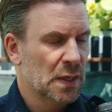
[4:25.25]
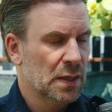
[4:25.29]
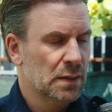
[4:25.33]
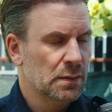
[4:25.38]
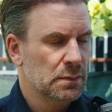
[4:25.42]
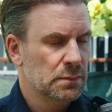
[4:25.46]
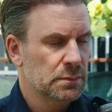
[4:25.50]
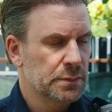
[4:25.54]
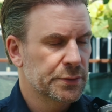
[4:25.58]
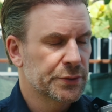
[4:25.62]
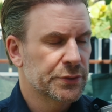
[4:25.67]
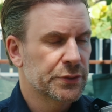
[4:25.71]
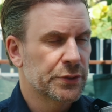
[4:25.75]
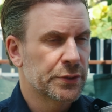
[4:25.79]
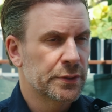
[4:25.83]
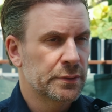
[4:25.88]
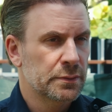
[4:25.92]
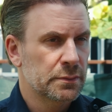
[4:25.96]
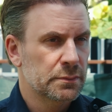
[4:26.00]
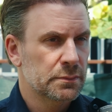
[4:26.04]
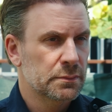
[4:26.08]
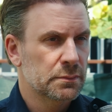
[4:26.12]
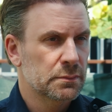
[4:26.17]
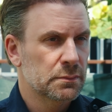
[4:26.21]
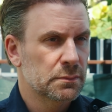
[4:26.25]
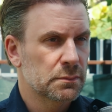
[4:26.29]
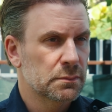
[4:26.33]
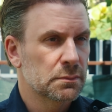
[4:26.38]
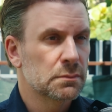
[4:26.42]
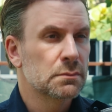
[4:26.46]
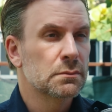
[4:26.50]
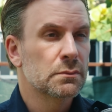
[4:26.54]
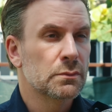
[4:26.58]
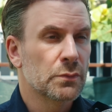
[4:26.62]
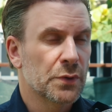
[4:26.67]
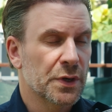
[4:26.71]
Okay, Please. sir.
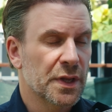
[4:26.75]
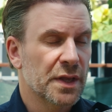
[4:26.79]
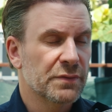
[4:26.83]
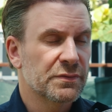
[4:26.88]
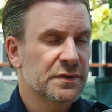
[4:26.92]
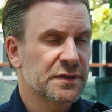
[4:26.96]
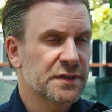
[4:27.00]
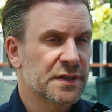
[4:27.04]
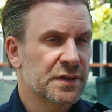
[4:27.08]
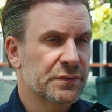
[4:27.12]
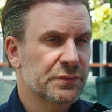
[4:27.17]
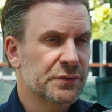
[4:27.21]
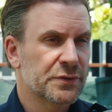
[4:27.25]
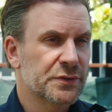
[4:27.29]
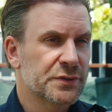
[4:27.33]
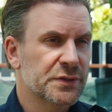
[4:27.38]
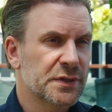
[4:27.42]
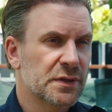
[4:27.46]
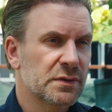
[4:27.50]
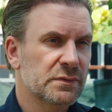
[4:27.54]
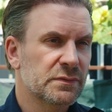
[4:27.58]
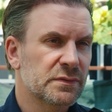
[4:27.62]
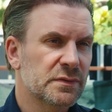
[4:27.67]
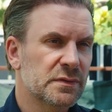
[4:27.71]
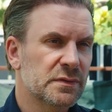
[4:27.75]
What do you have to say for yourself?